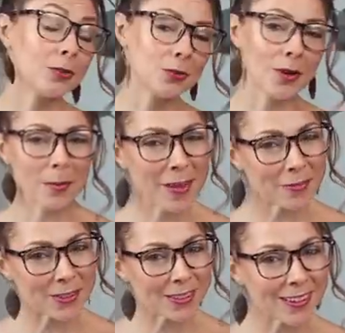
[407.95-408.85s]
drop that
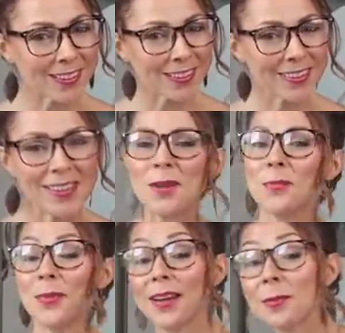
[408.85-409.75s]
first color,
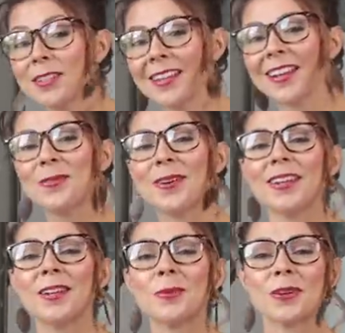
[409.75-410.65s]
pick up our second one,
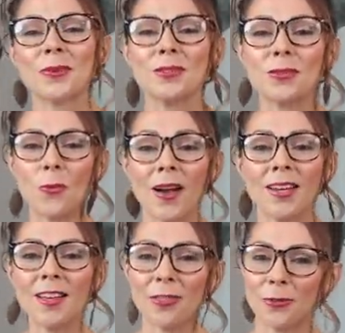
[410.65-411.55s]
and work rows
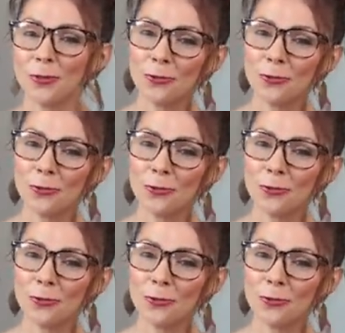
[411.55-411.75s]
one through